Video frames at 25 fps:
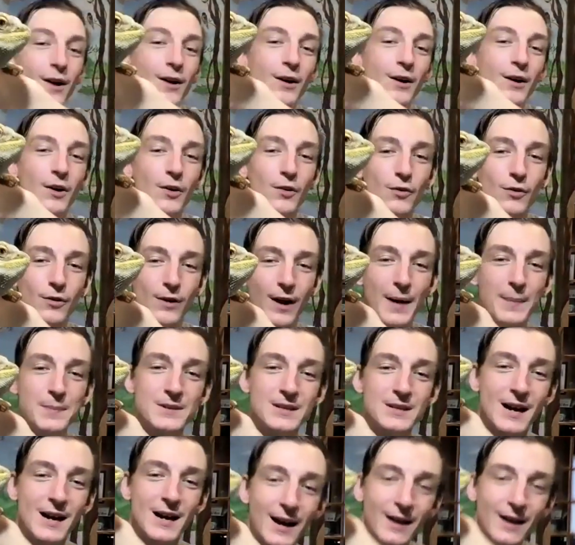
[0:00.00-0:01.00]
they are a
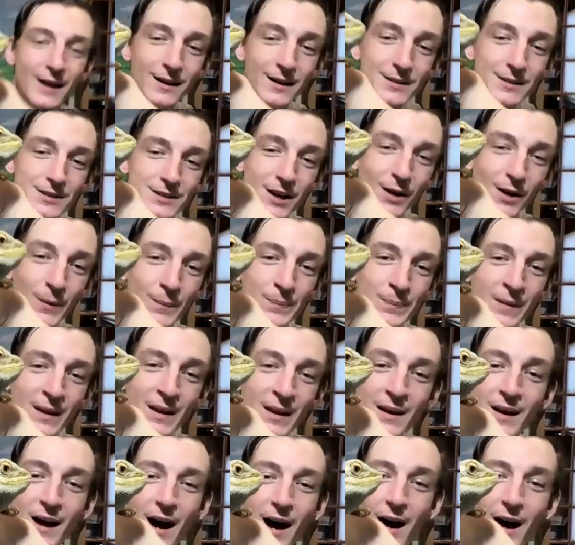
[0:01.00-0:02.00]
reptile. So
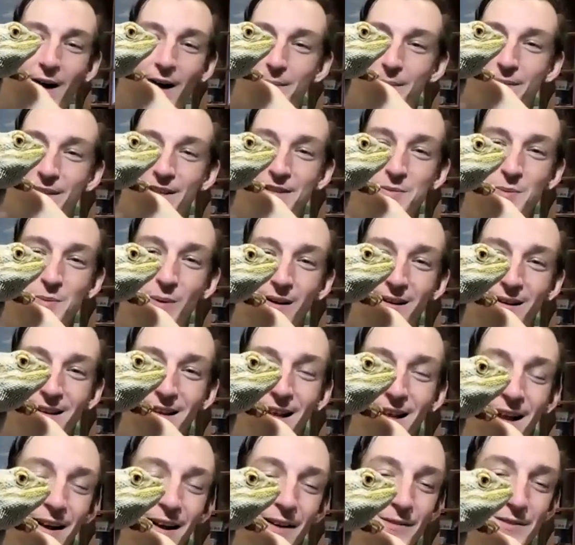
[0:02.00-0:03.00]
this one
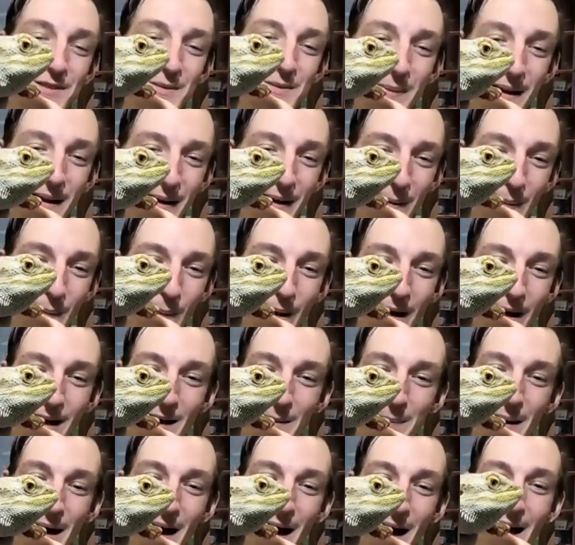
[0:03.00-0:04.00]
loves being
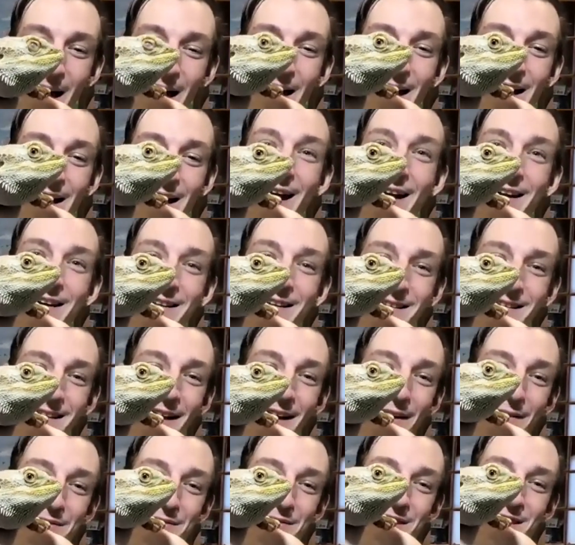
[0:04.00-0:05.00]
way up high, and he
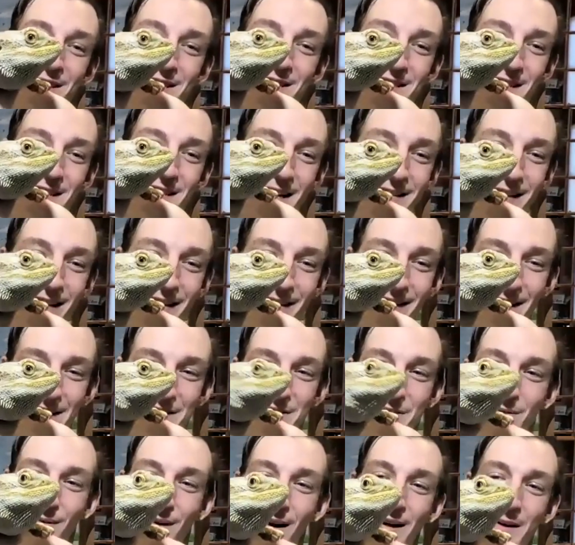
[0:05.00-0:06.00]
loves the sunlight
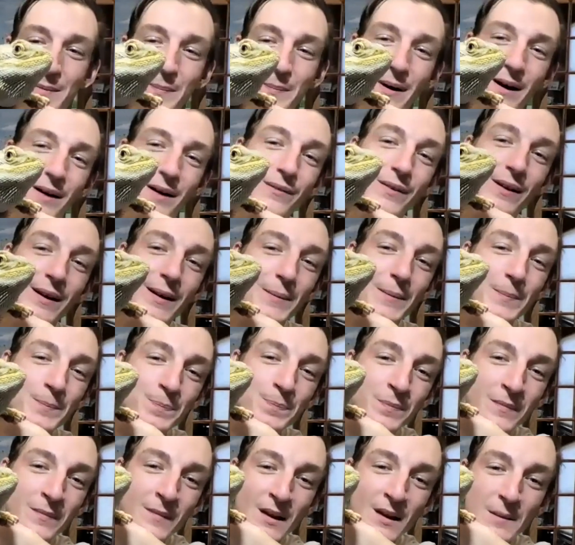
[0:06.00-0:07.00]
that's right above him.
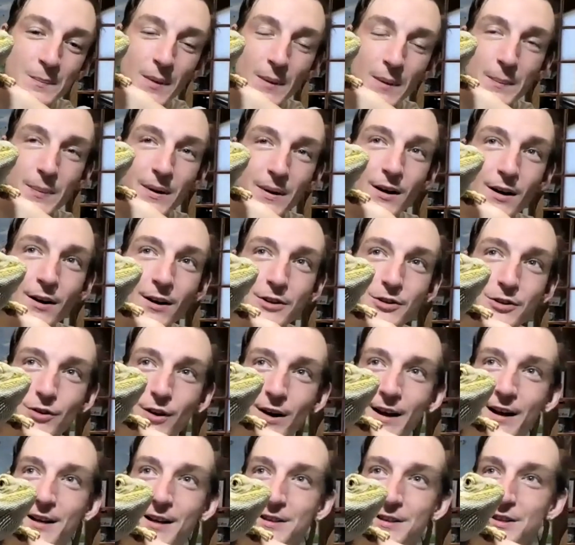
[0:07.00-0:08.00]
But bearded
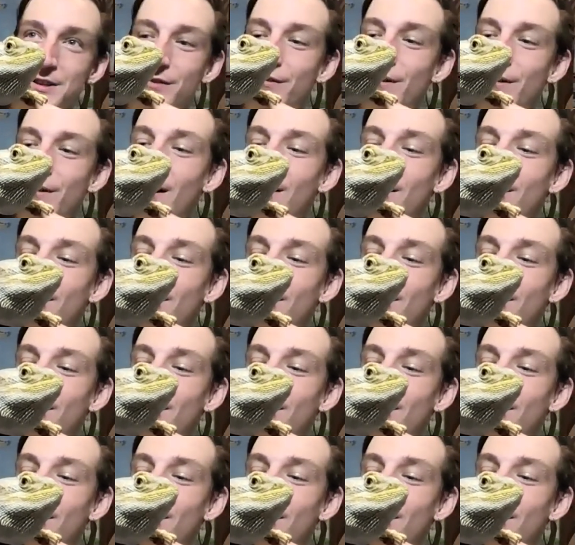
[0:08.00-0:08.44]
dragons are